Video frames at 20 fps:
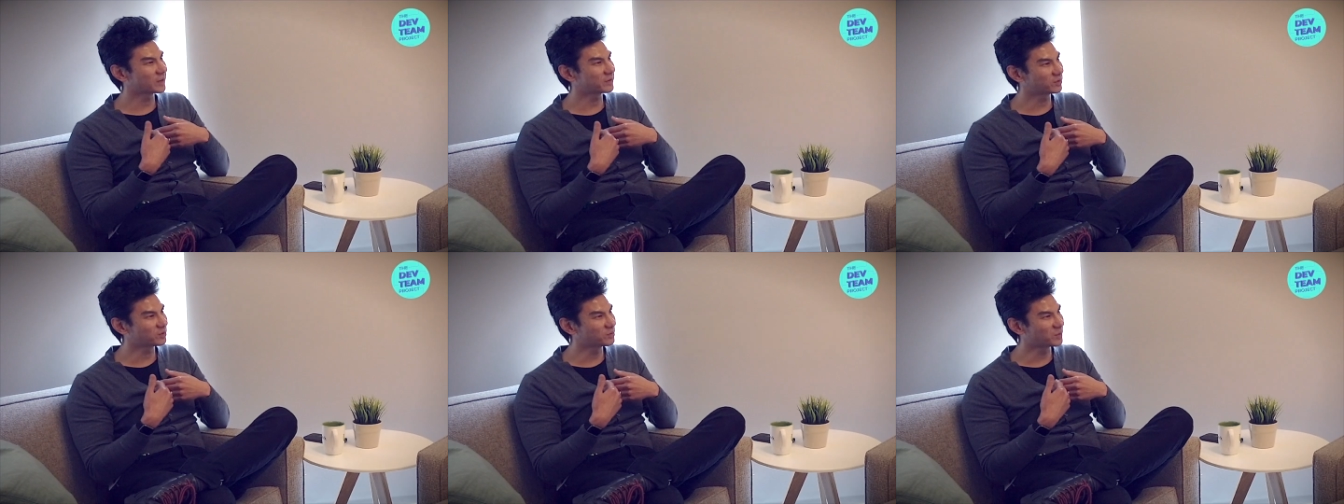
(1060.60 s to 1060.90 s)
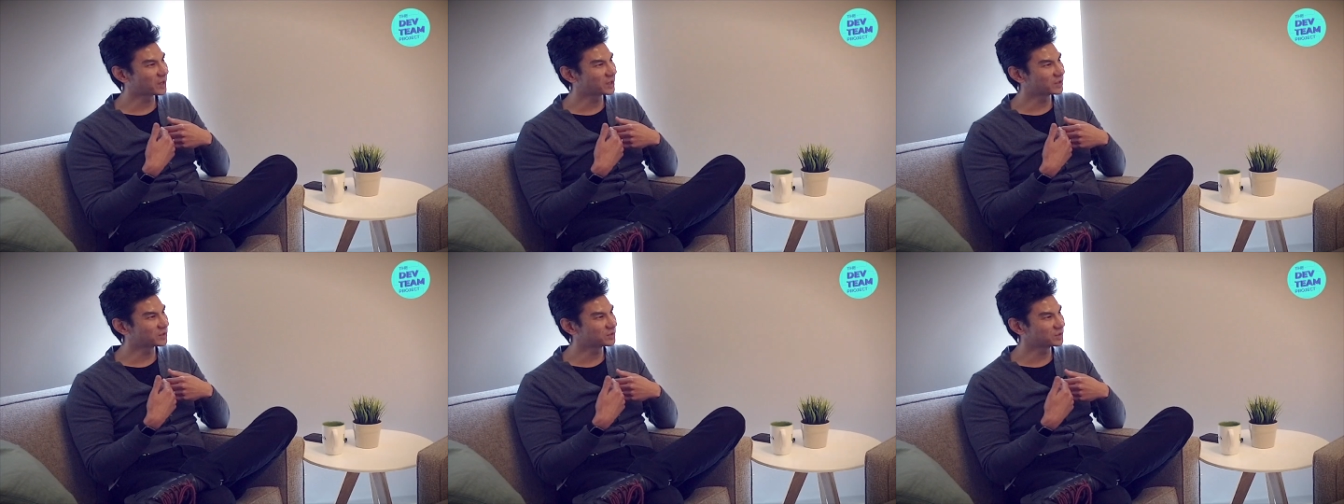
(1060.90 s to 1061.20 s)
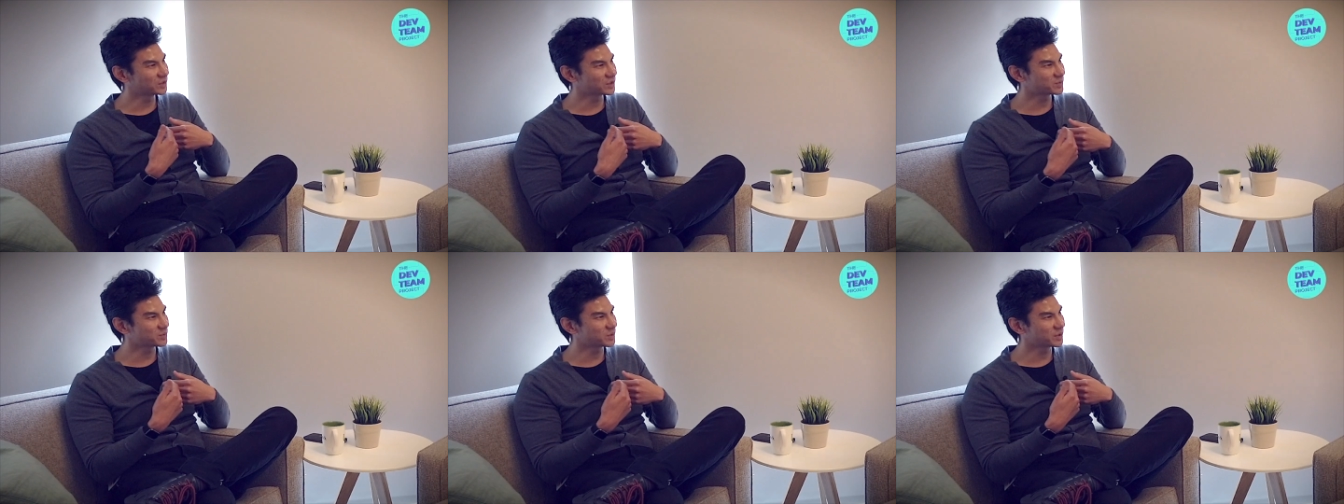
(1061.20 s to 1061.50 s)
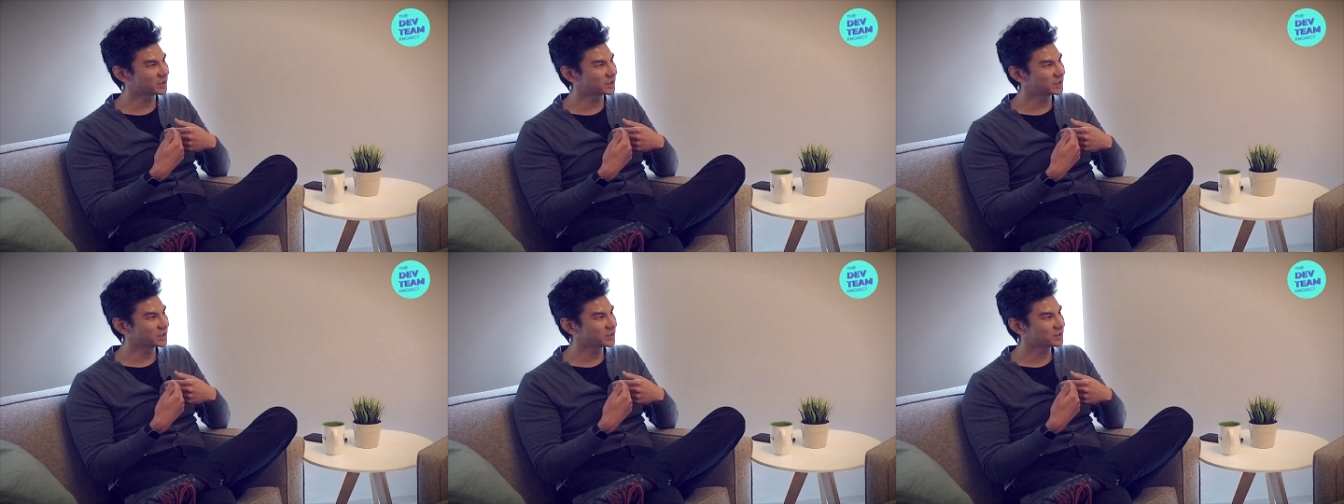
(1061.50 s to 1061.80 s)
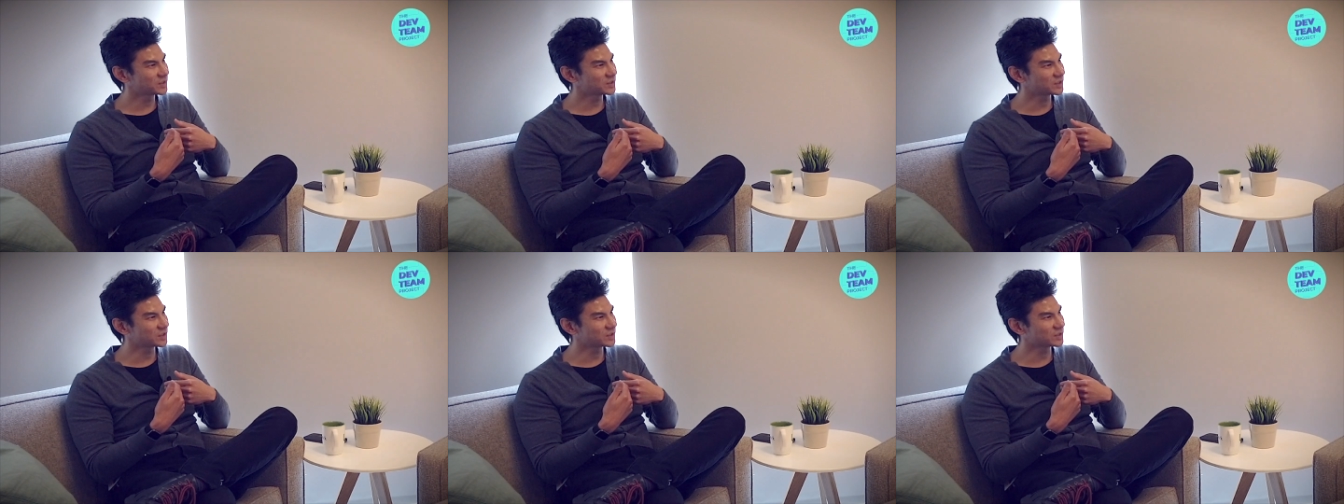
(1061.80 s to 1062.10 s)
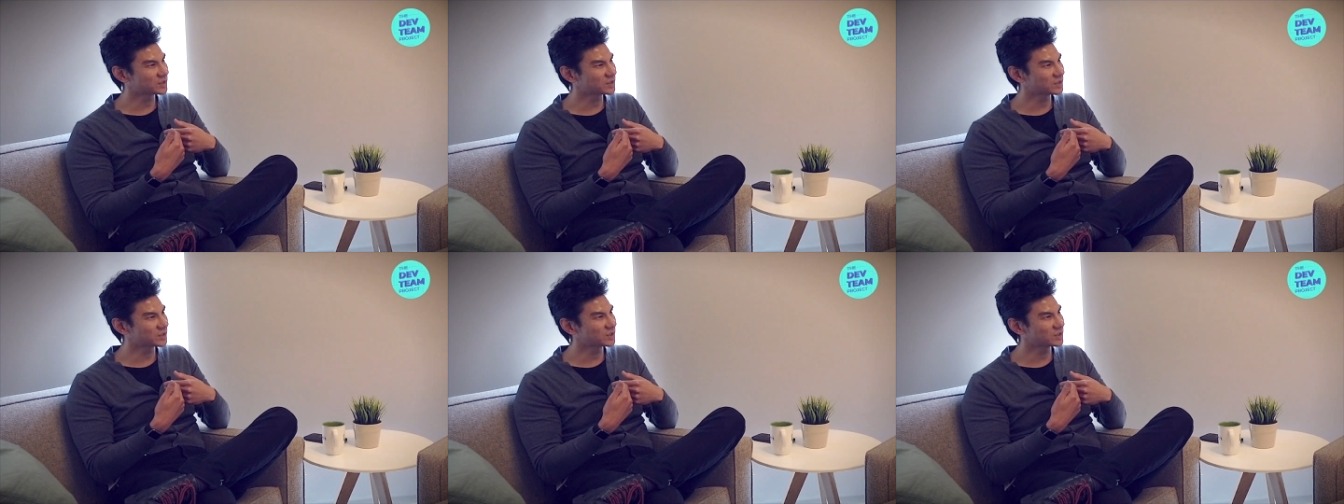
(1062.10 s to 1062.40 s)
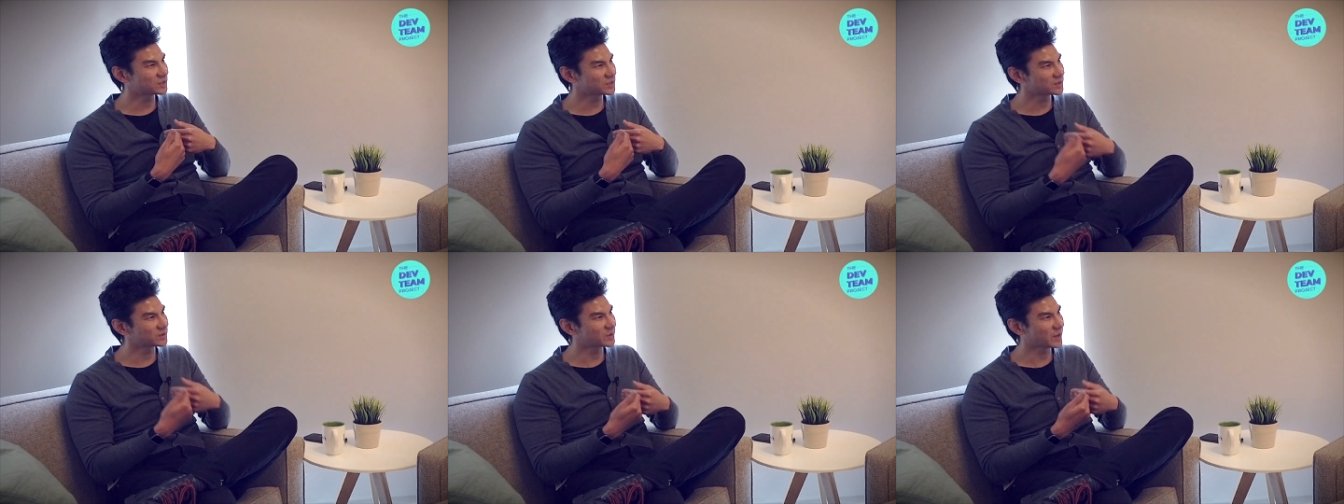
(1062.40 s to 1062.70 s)
that from my own experience,
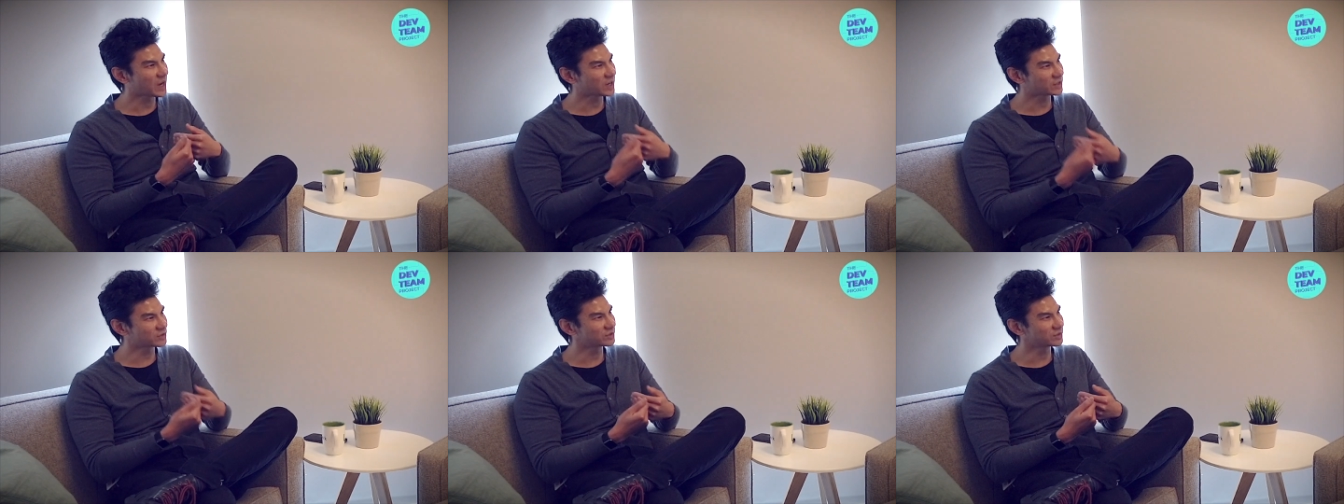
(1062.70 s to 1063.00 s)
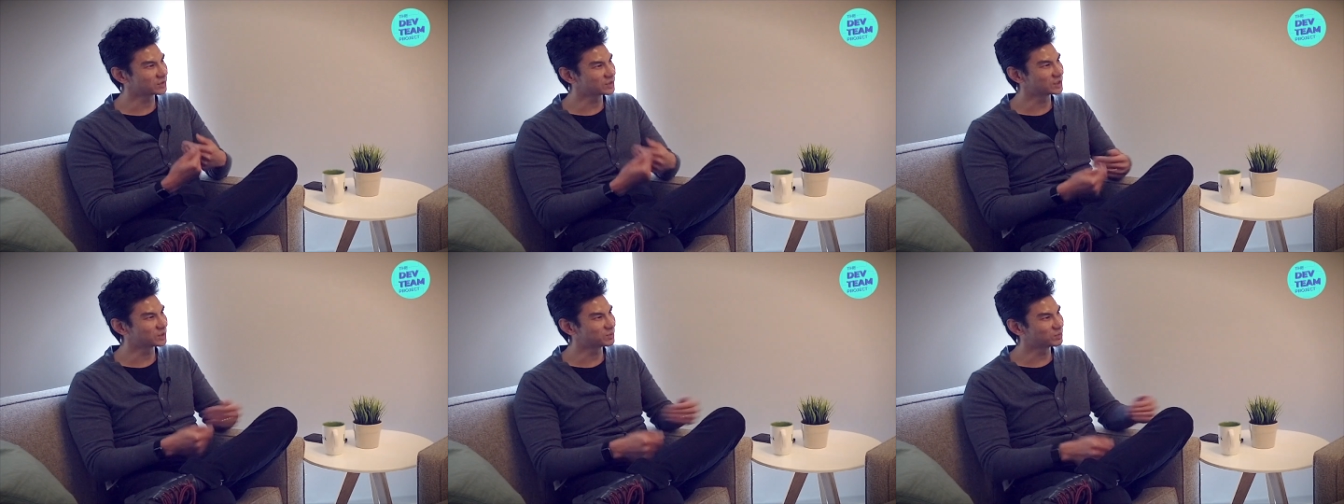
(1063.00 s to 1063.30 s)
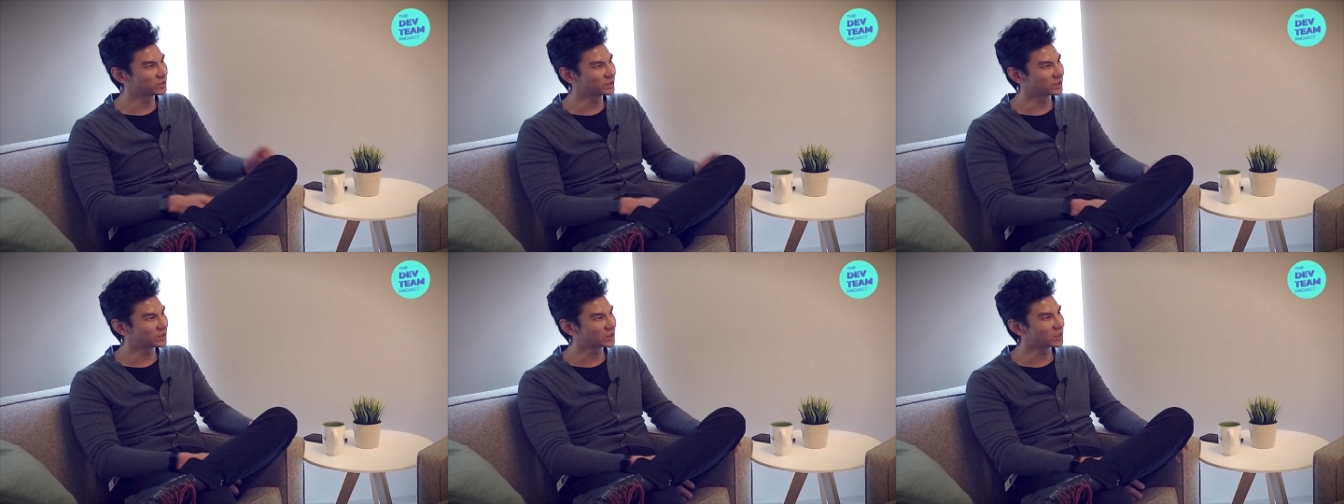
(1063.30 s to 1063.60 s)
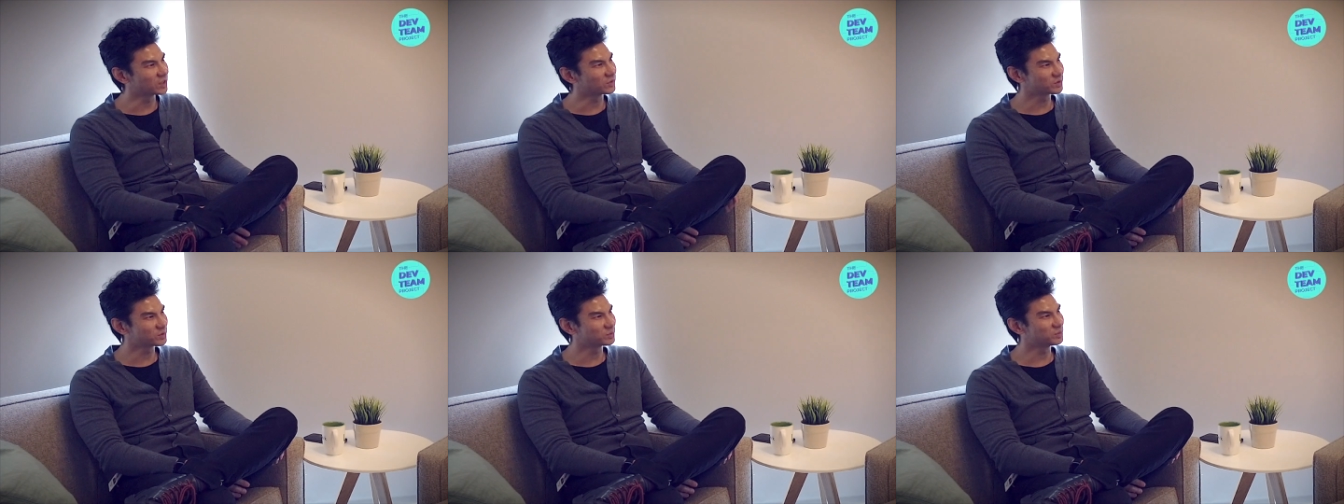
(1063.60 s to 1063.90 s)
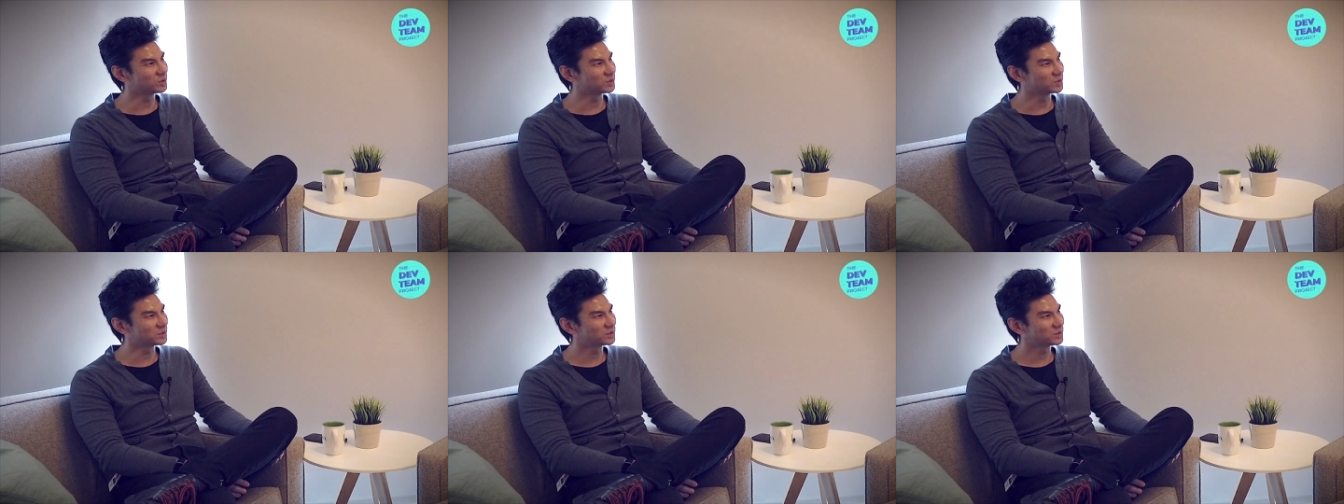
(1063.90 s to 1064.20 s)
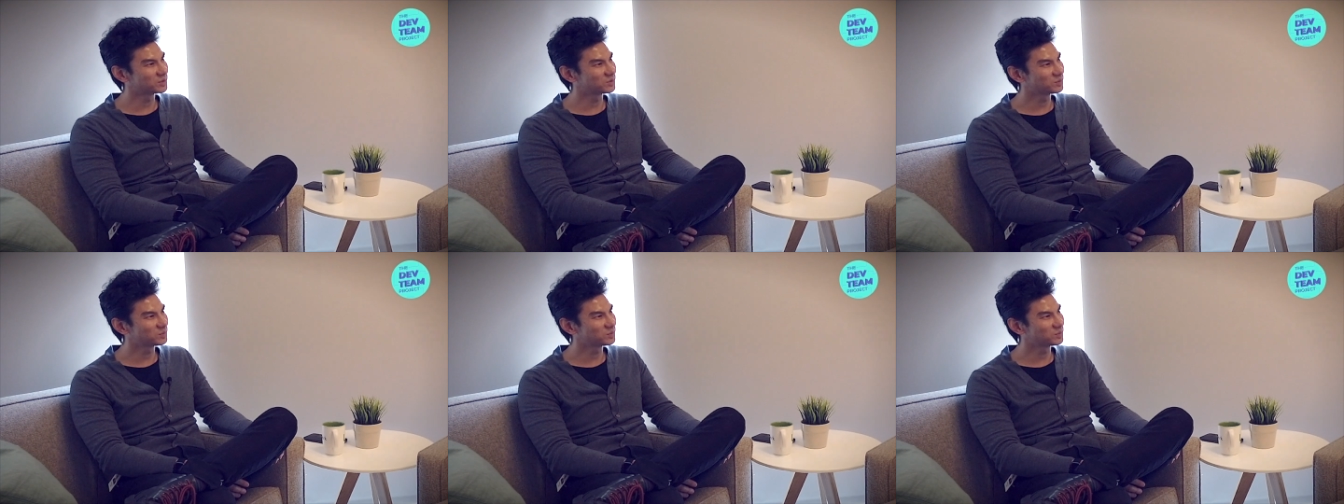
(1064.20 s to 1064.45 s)
it's actually deeply uncomfortable